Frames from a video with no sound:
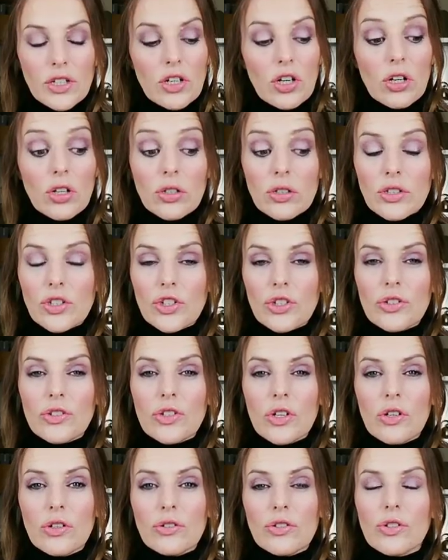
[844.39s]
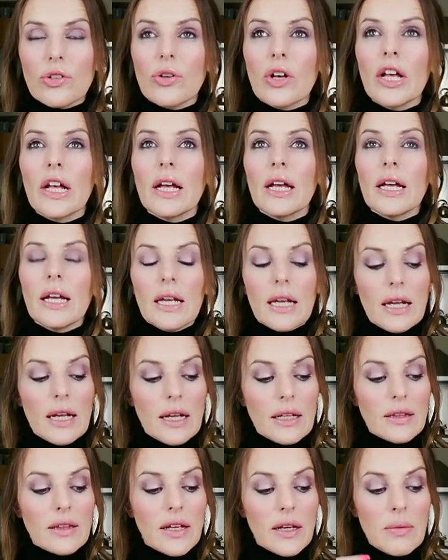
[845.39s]
cultures also,
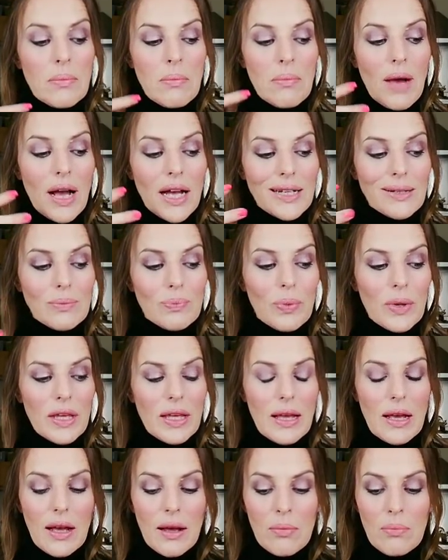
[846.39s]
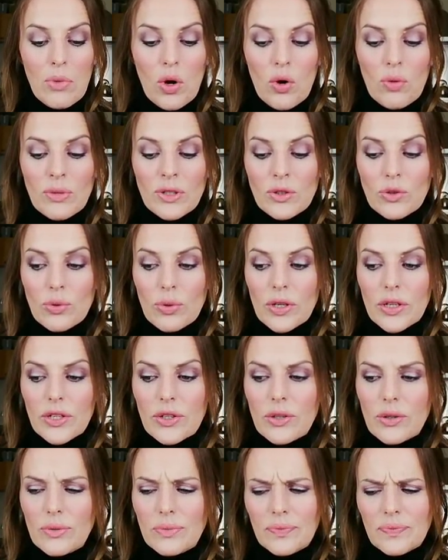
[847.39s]
there might be a moment where
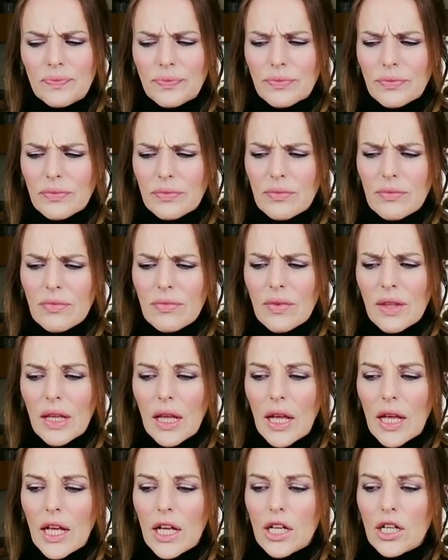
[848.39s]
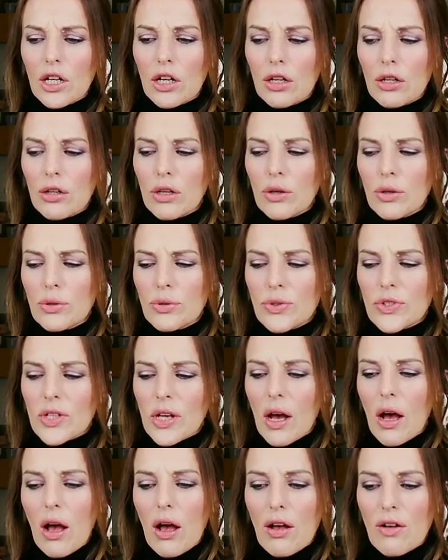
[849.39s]
you close
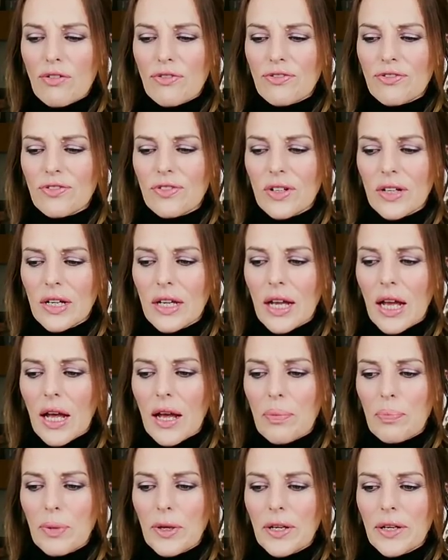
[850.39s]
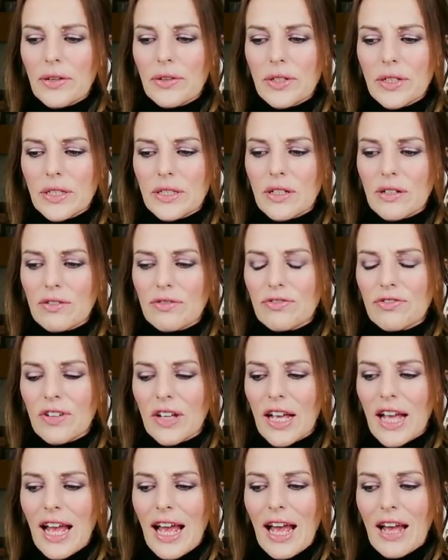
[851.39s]
off a period
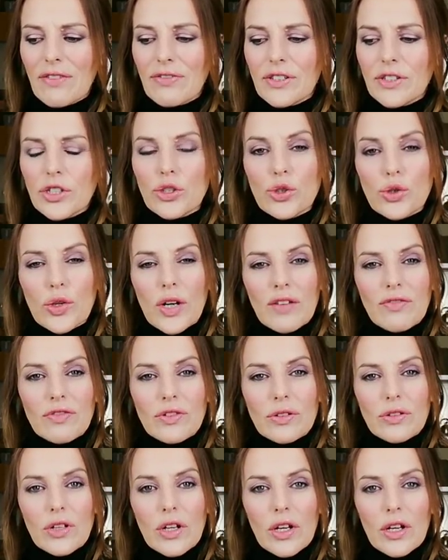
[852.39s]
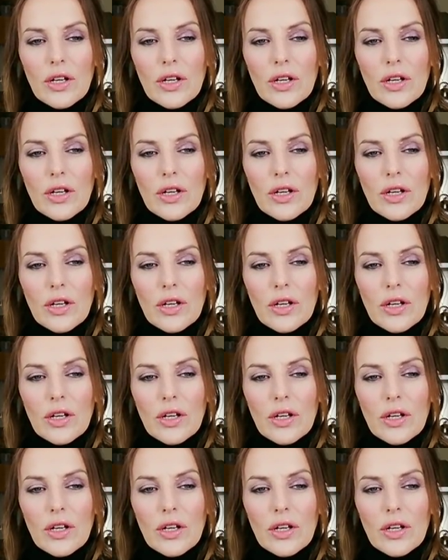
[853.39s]
of having to travel